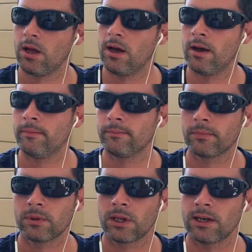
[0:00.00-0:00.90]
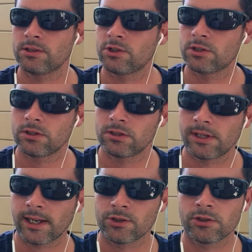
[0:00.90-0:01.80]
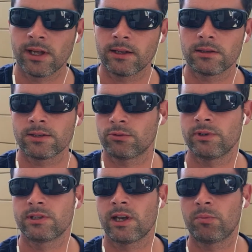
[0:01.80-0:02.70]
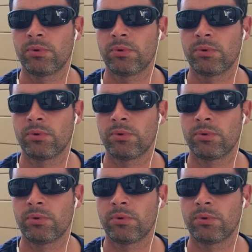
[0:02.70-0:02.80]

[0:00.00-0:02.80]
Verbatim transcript: Um, guys, just second to that, as I always say,